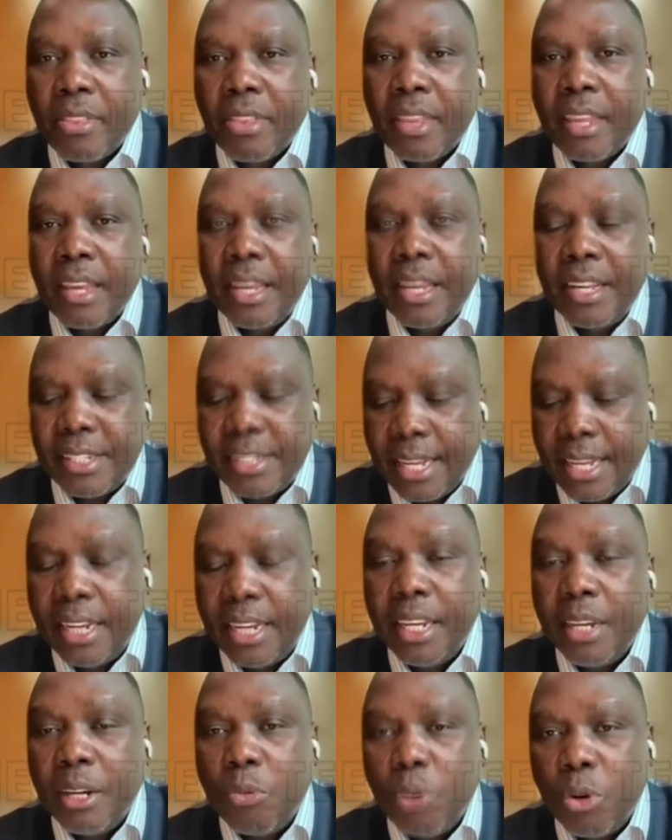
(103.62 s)
He said
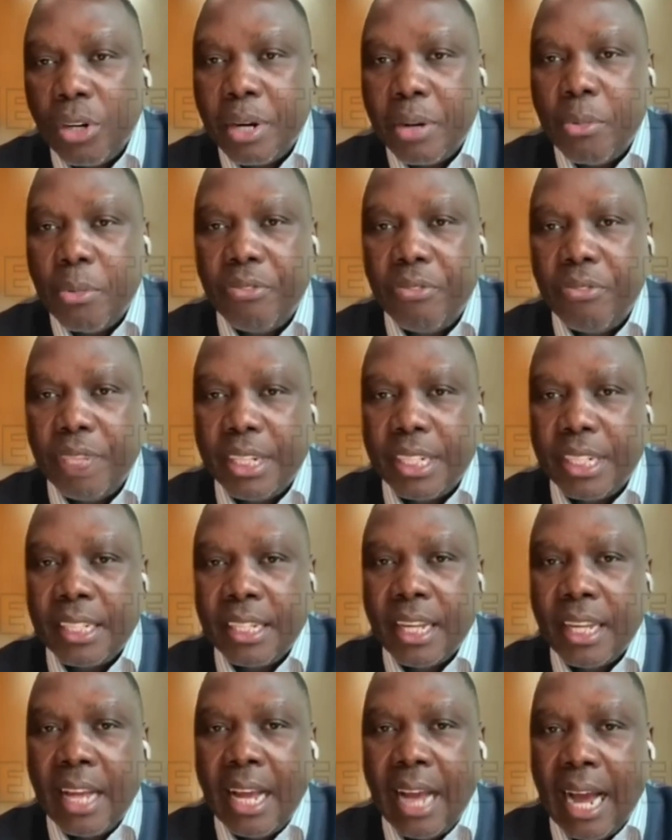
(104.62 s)
he will remove it
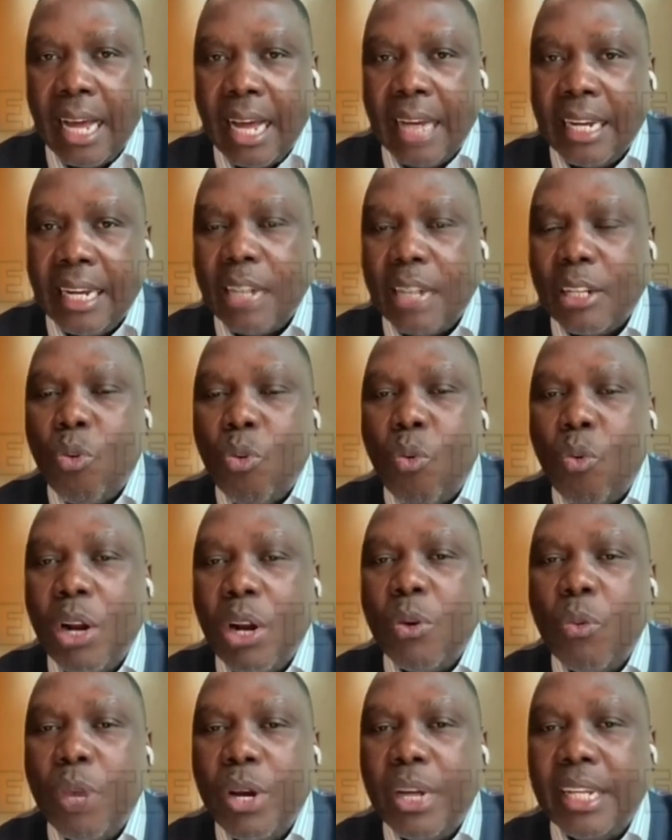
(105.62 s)
and that what
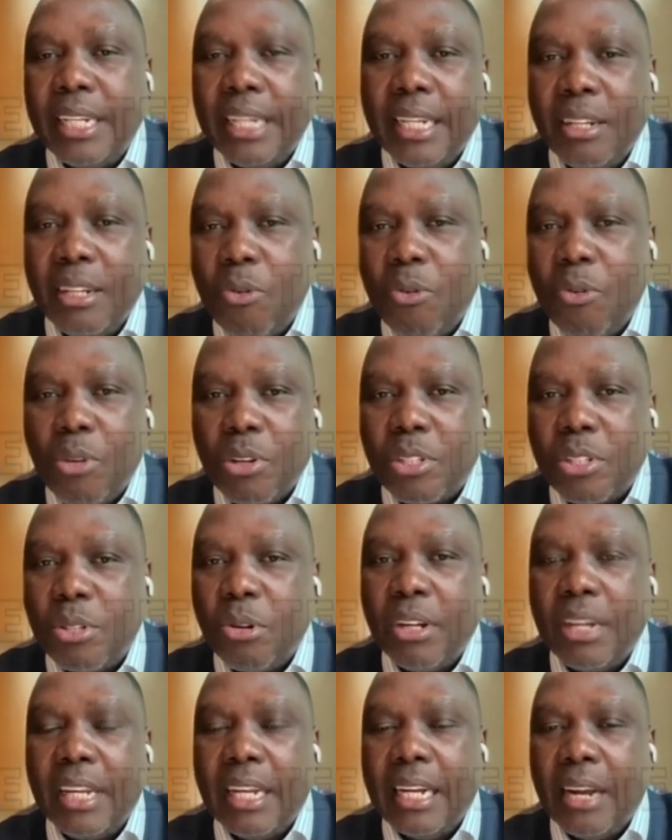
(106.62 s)
we did was
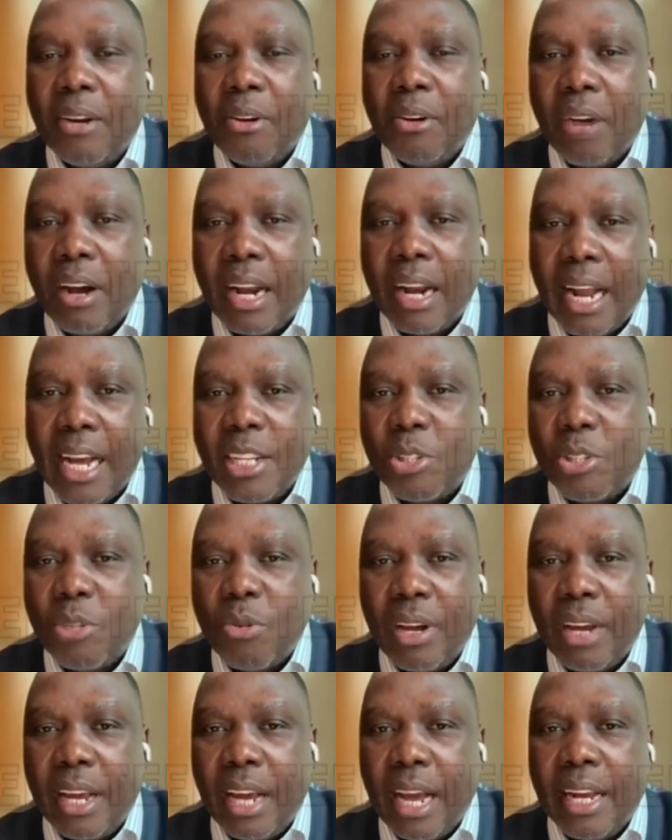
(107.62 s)
not in an organized way
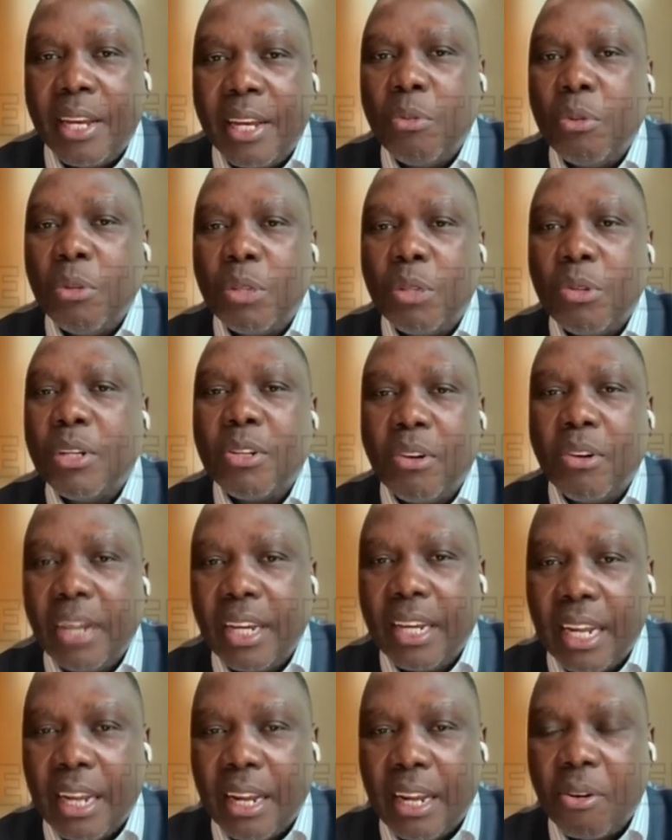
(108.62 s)
and he will do it
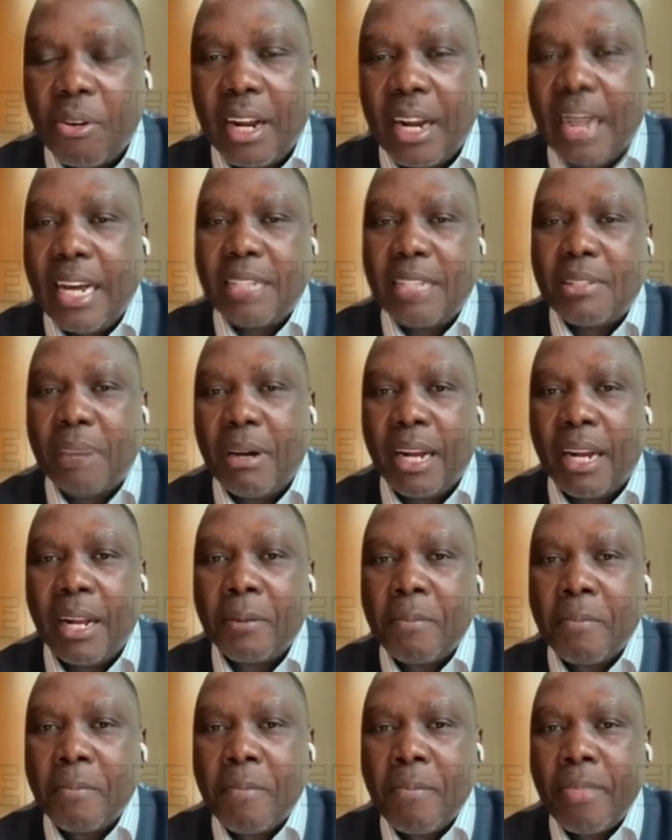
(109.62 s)
in an organized manner.
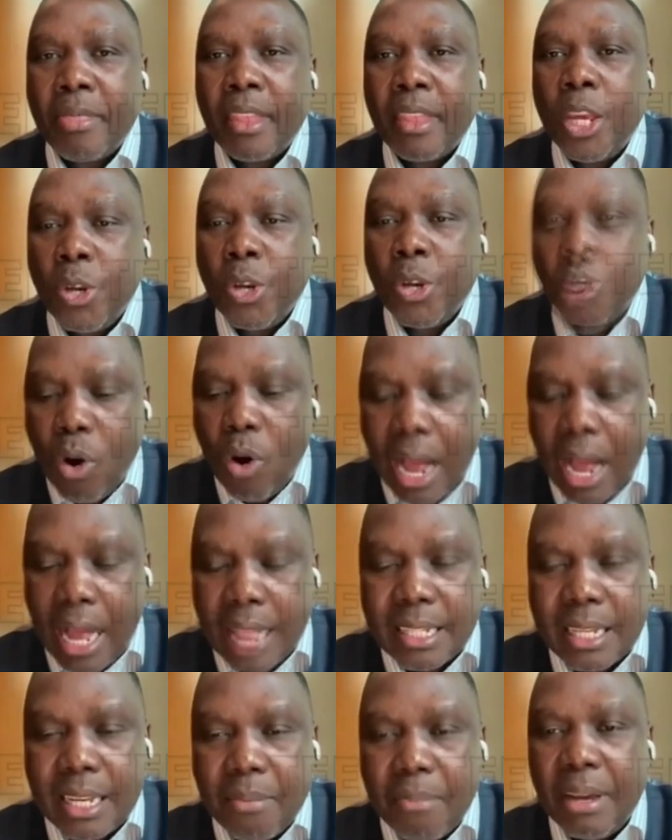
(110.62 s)
You
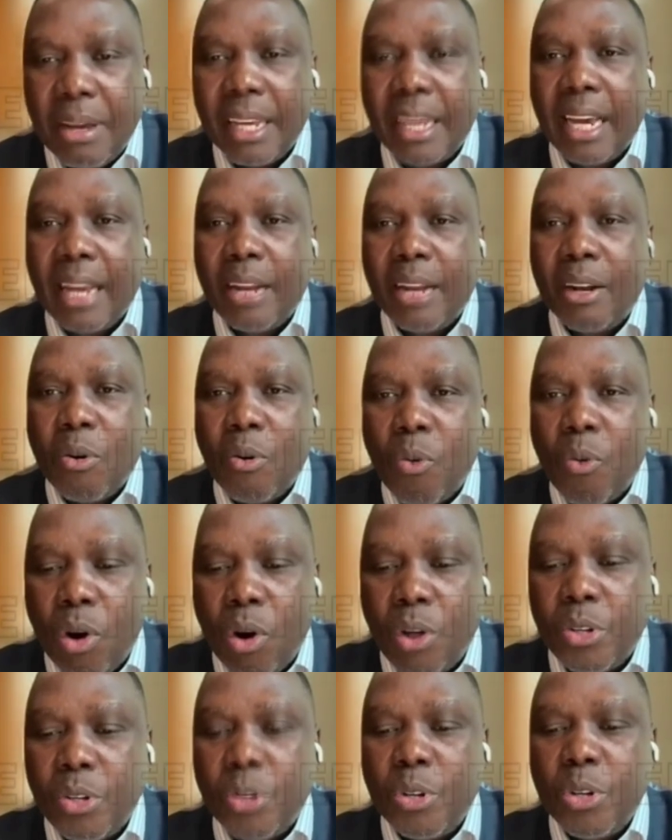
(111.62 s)
ask him again,
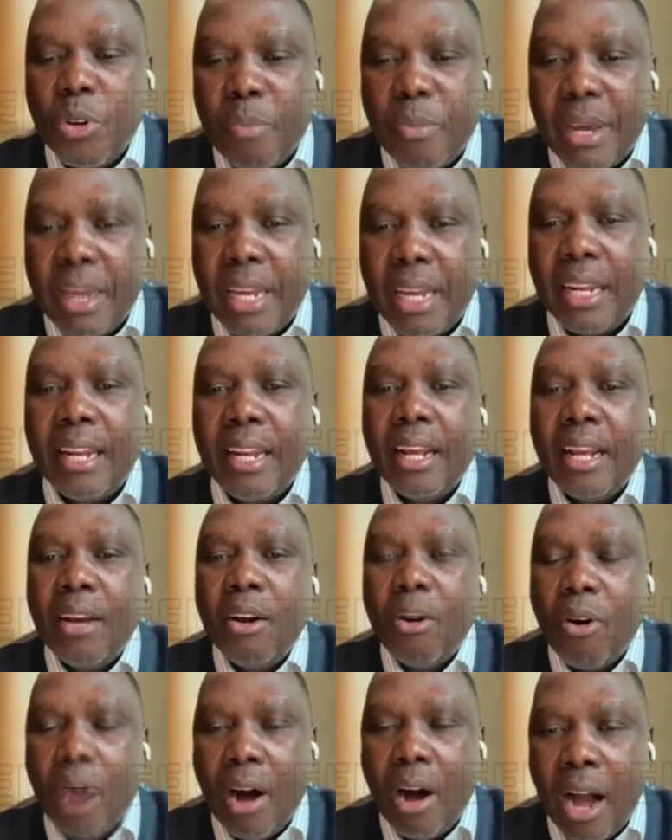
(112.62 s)
what do you mean
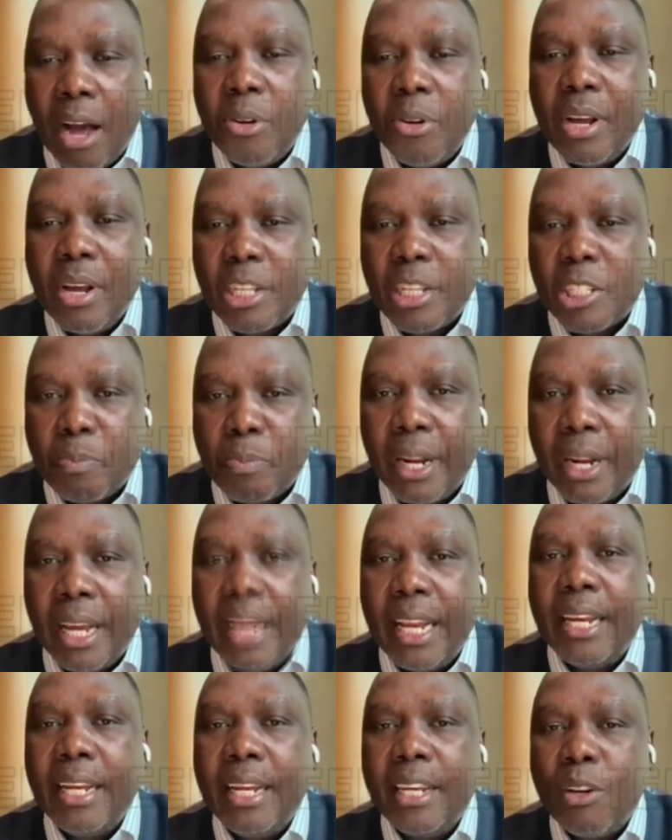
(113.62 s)
or how do you
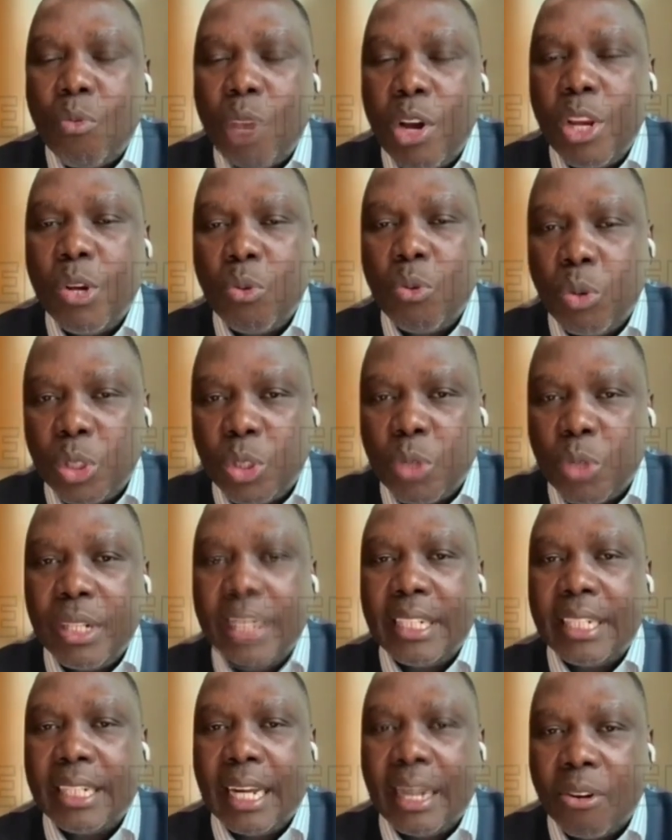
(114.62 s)
explain the way you will do it
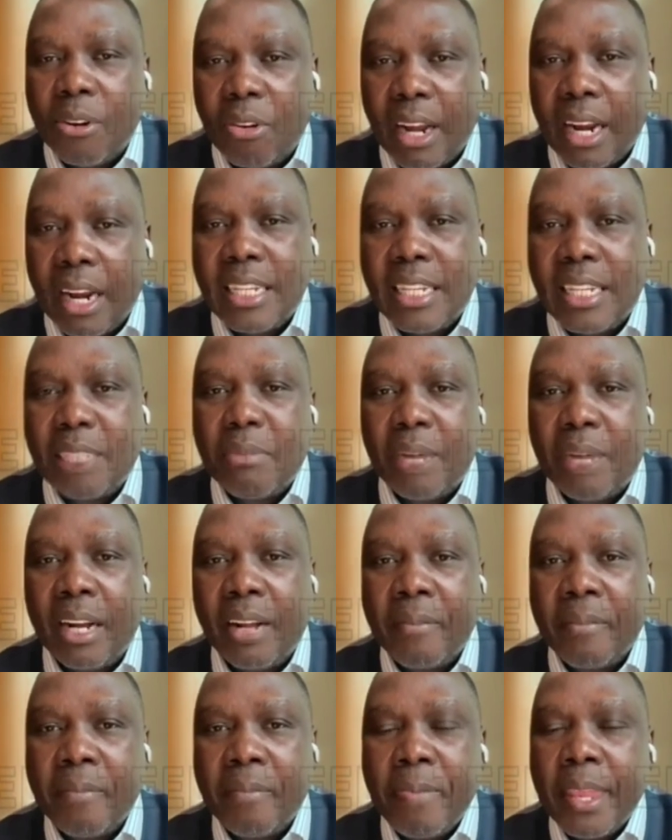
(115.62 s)
in an organized manner?
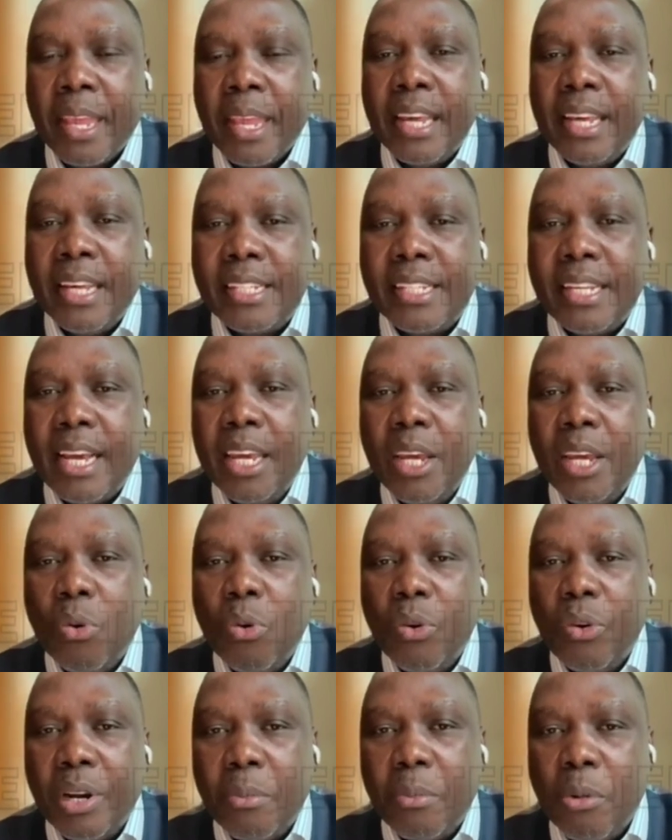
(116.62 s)
He said he will
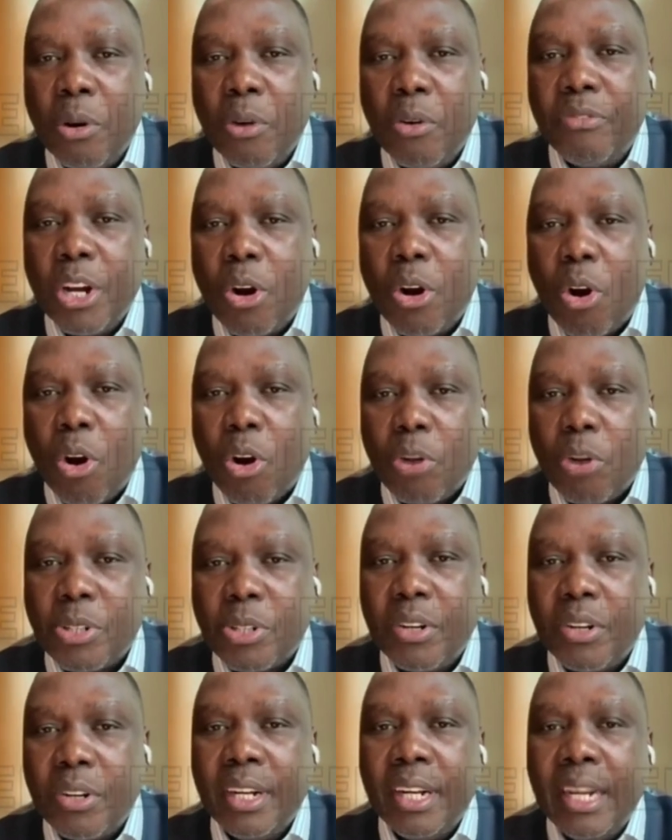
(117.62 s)
remove the
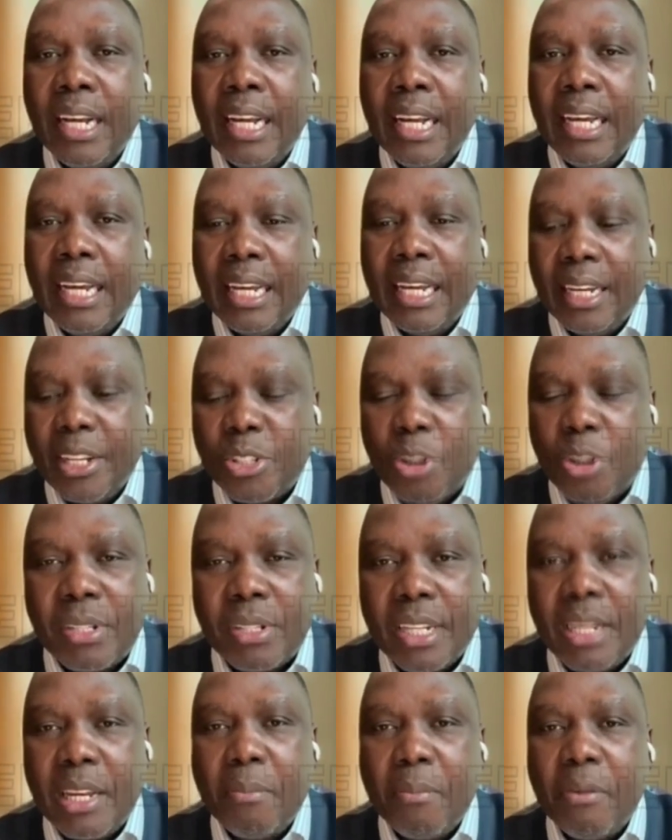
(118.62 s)
corruption in the
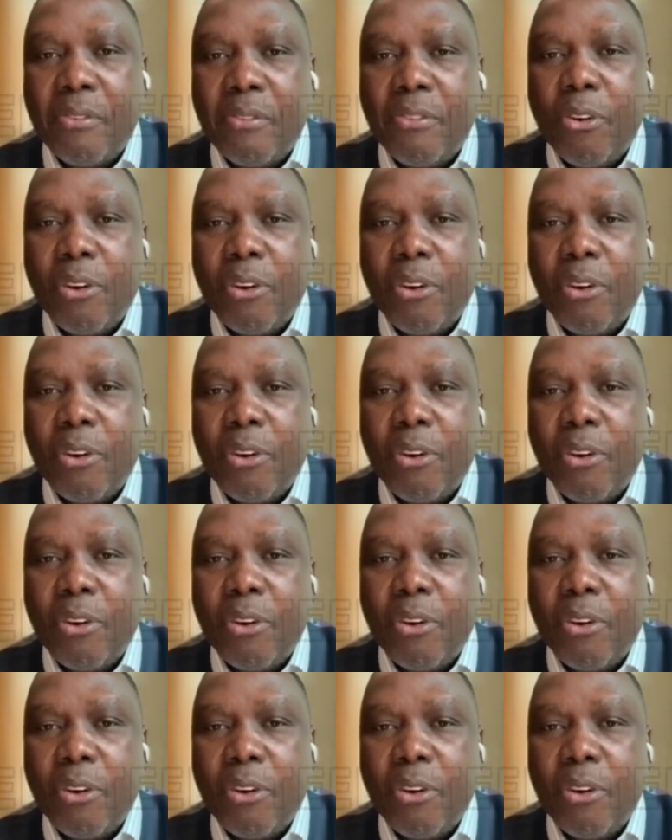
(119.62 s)
subsidy before